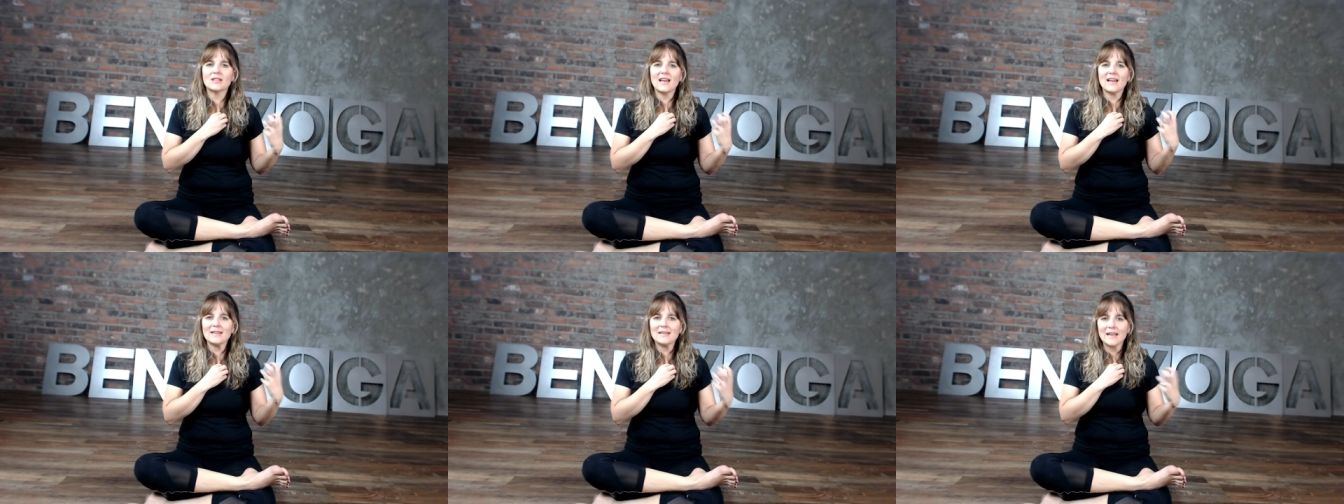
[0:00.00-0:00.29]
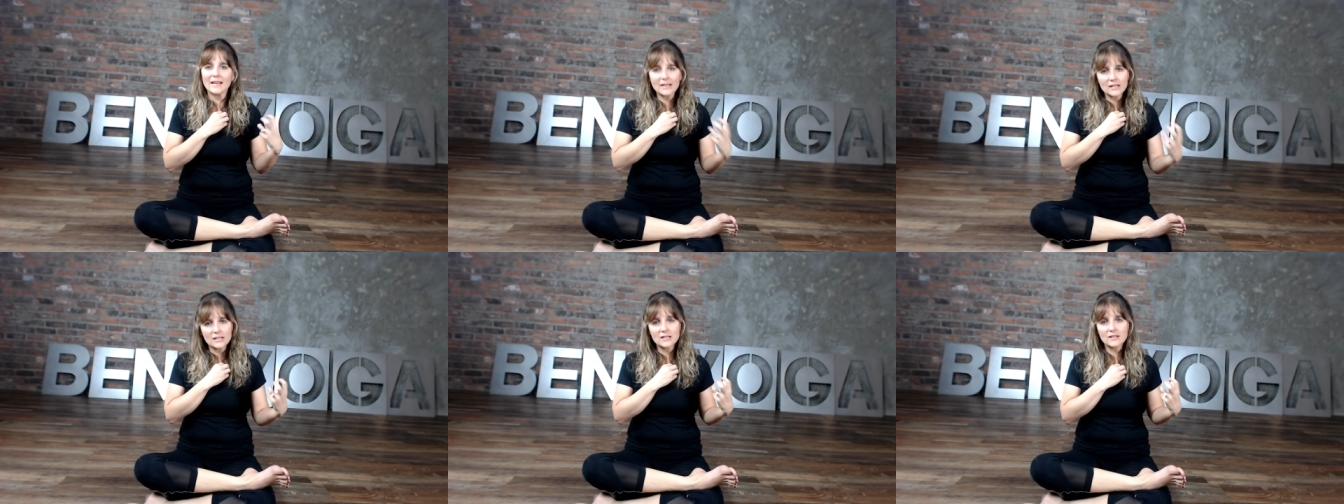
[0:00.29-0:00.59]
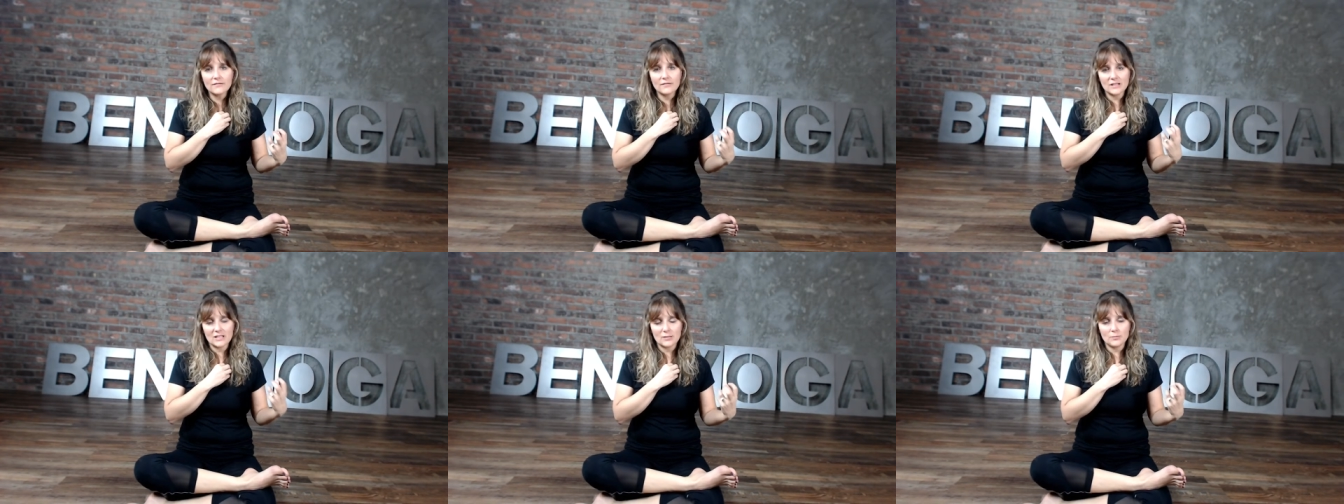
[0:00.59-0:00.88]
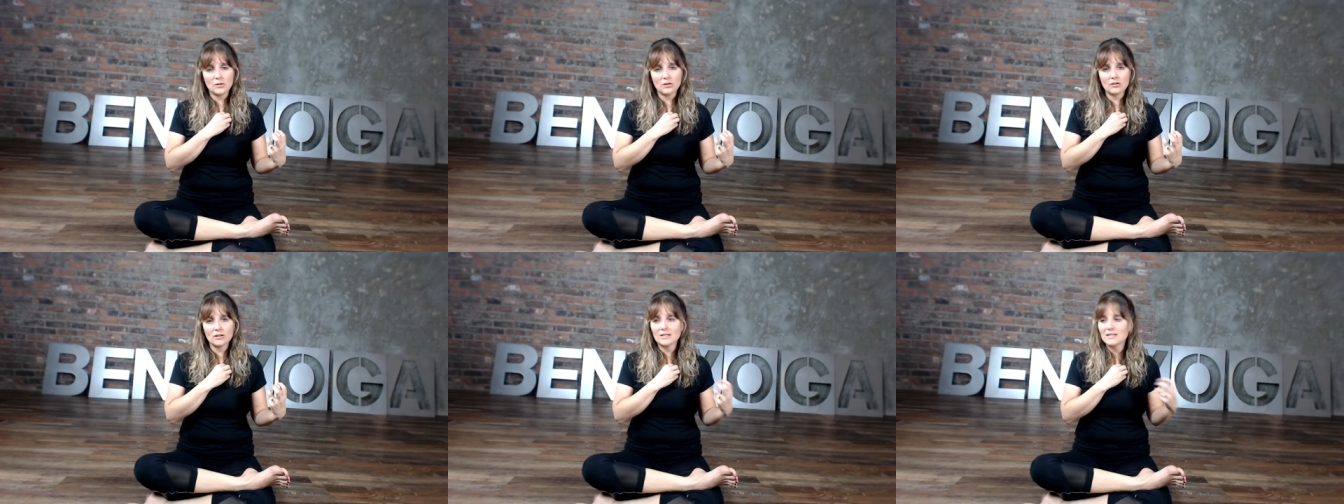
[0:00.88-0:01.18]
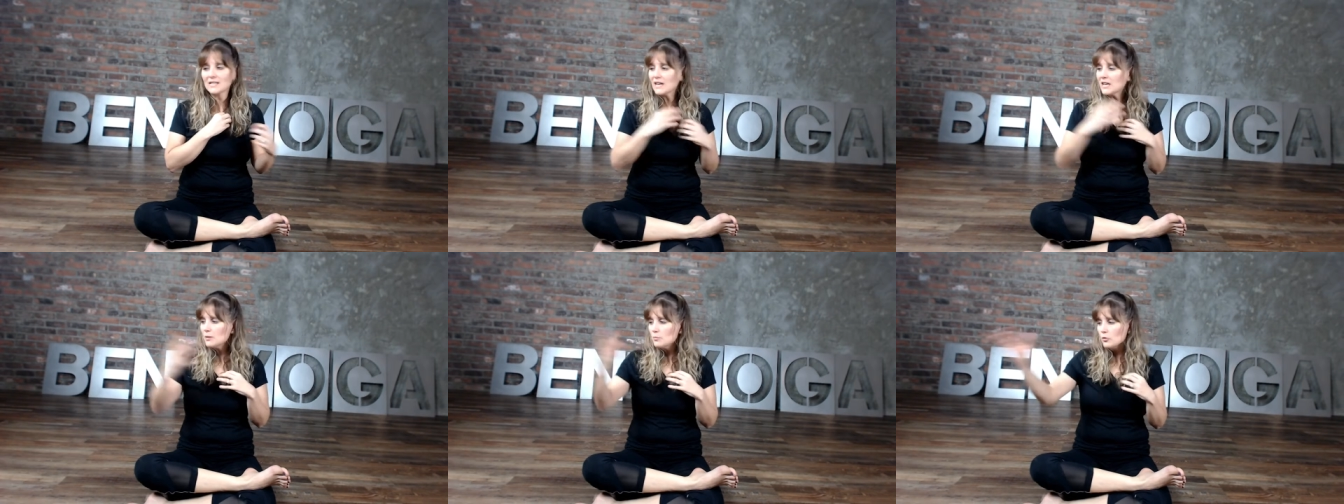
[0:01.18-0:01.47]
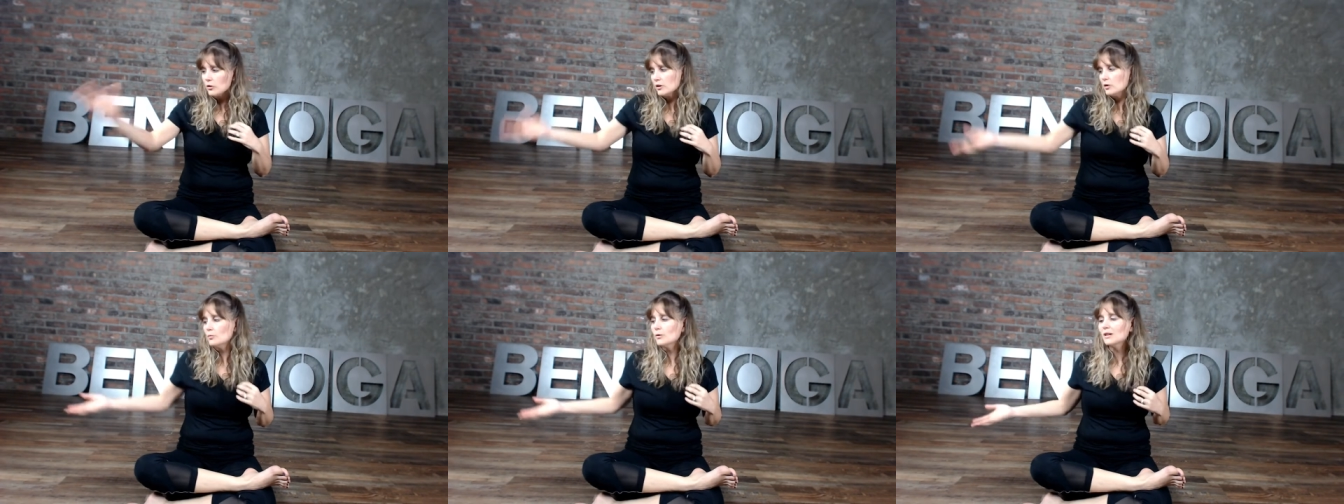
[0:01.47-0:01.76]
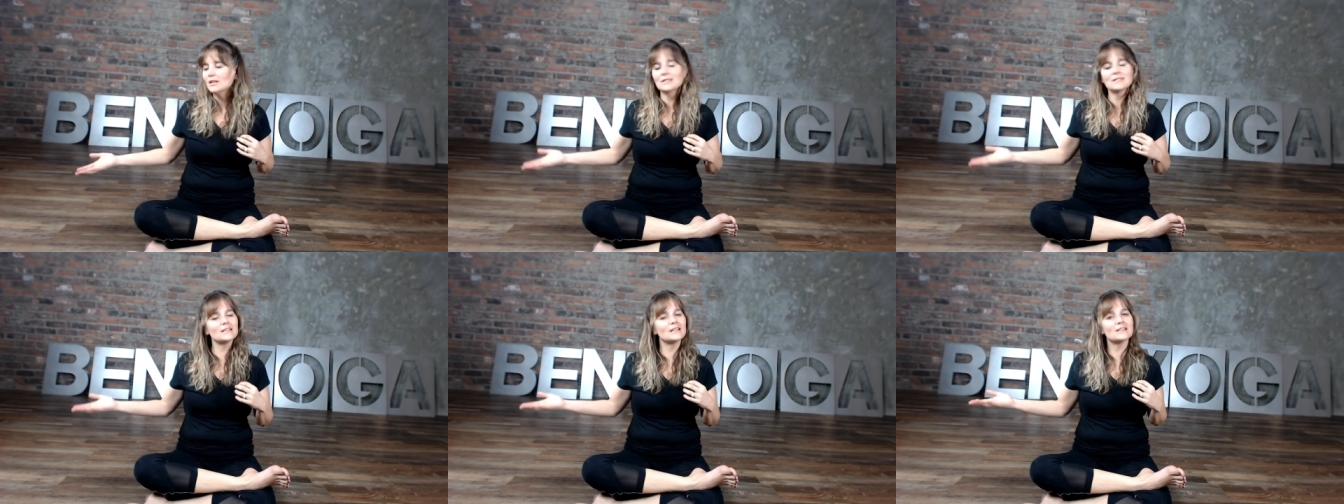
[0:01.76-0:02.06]
that negative experience any more than we
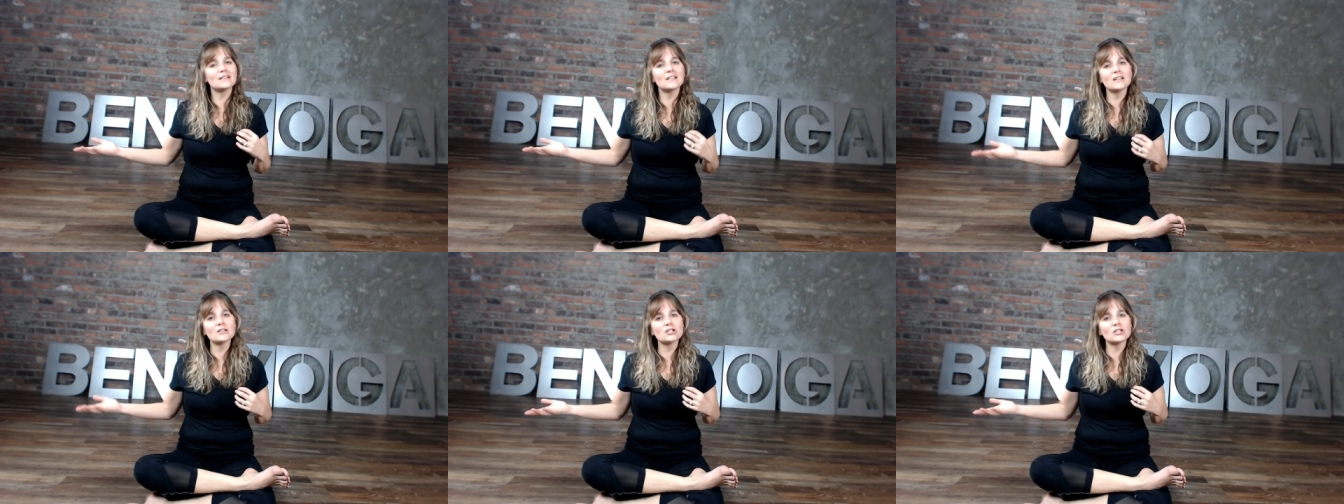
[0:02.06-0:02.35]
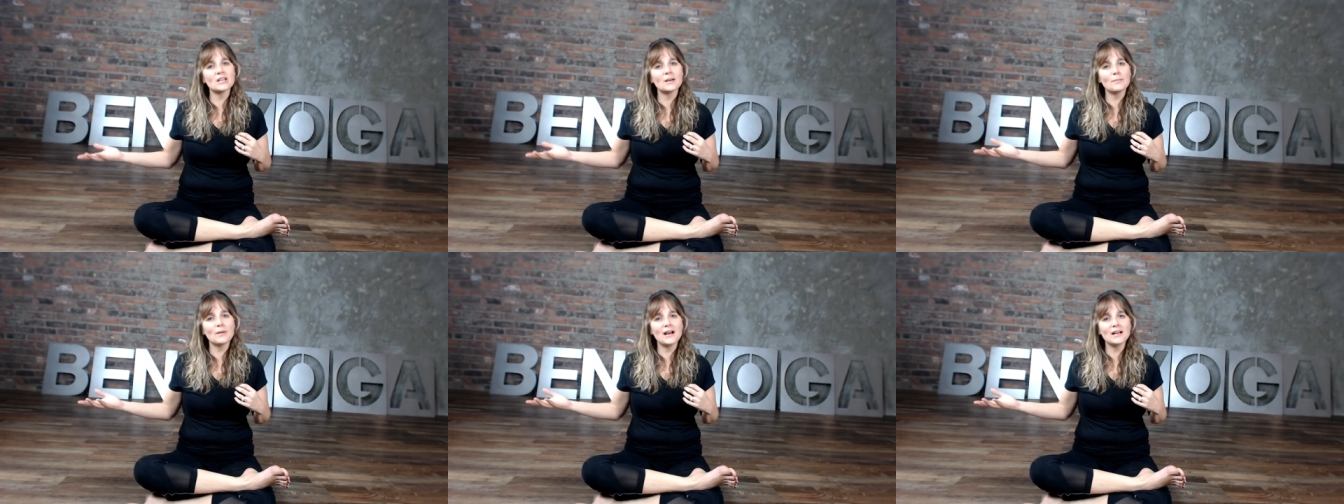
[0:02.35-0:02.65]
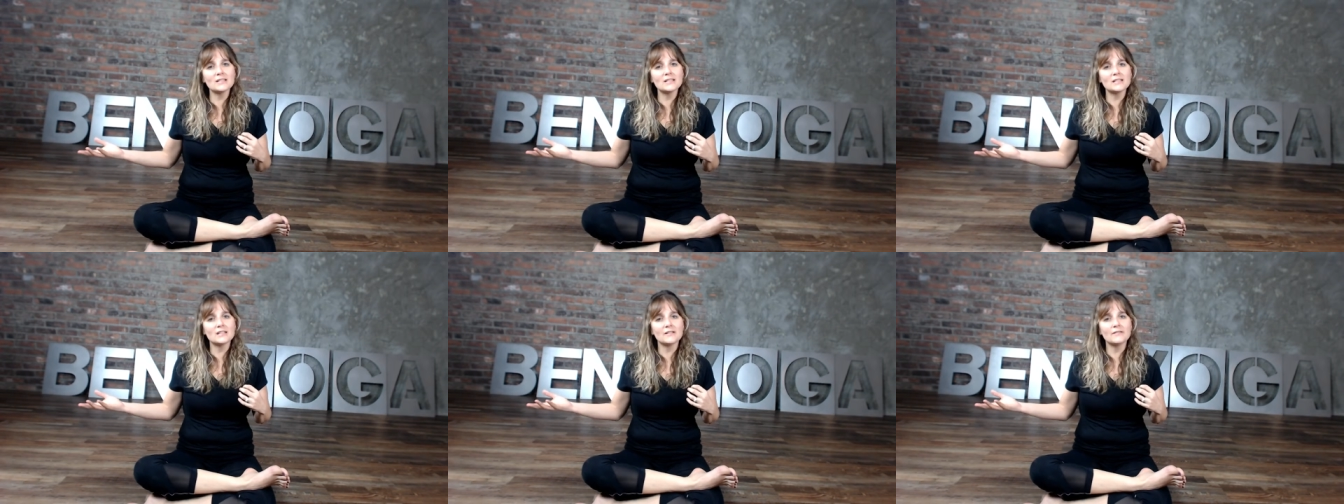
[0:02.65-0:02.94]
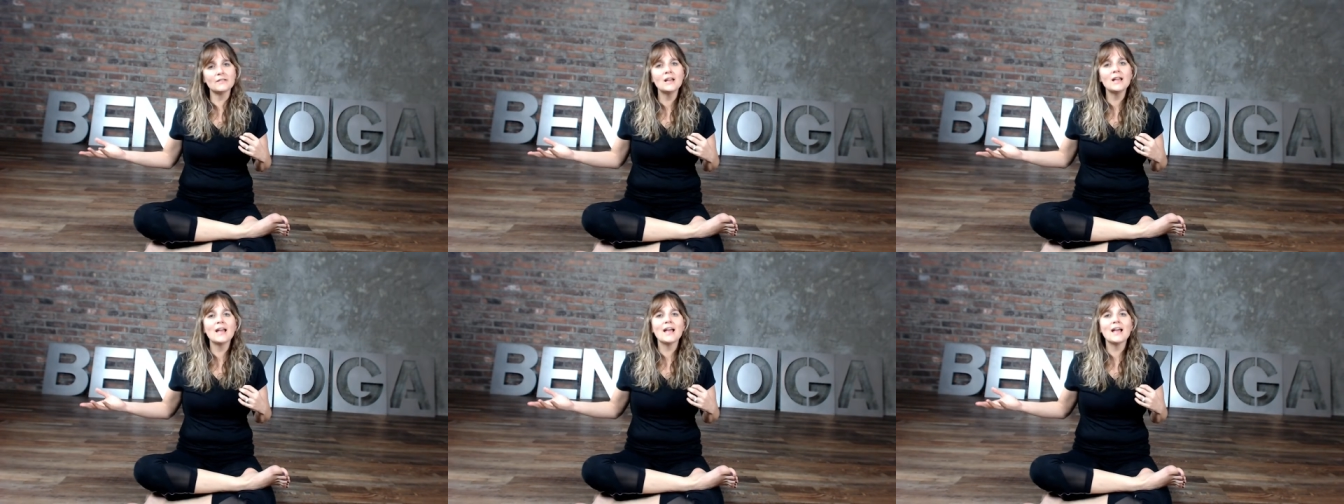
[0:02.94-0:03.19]
can stay attached to that positive